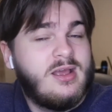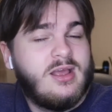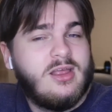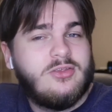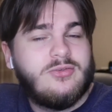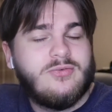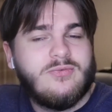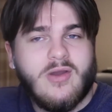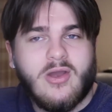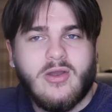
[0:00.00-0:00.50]

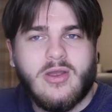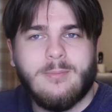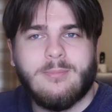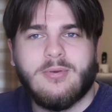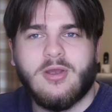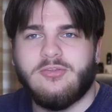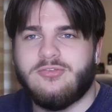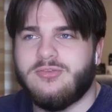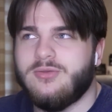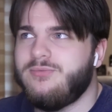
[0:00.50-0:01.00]
is a very
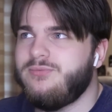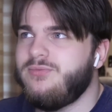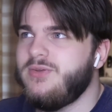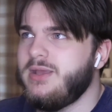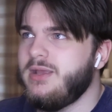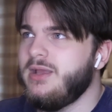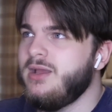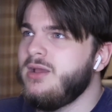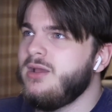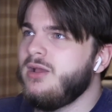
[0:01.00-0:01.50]
impressive
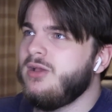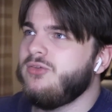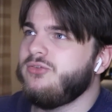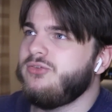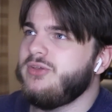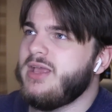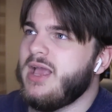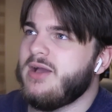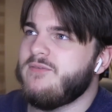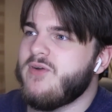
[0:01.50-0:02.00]
feat.
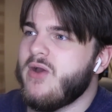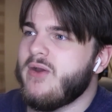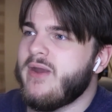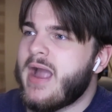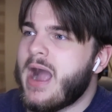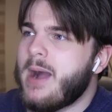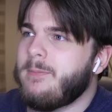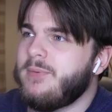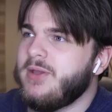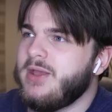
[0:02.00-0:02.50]
So yeah, very
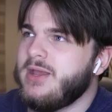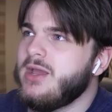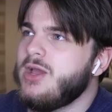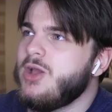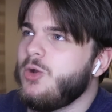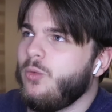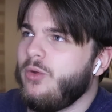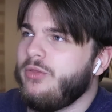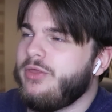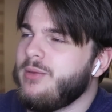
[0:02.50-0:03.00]
happy
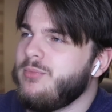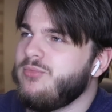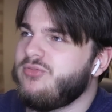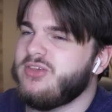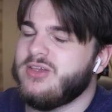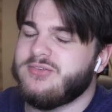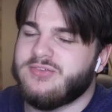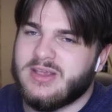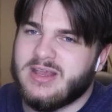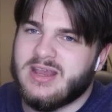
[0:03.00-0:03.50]
with him
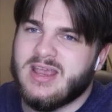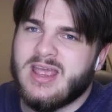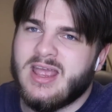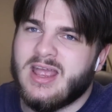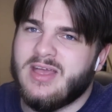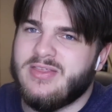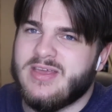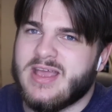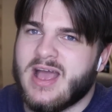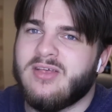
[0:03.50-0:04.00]
sitting
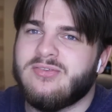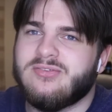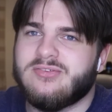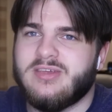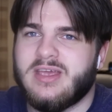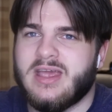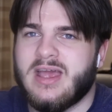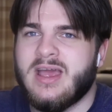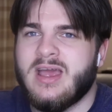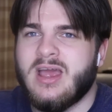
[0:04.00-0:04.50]
in the S
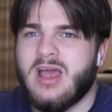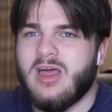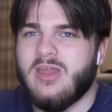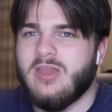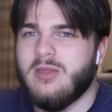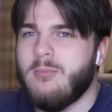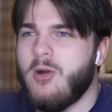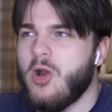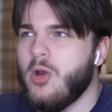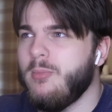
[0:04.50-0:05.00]
tier at
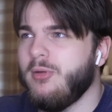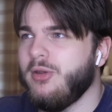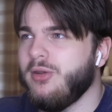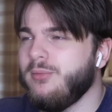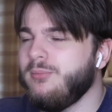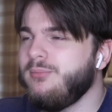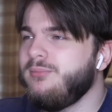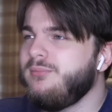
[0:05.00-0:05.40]
the moment.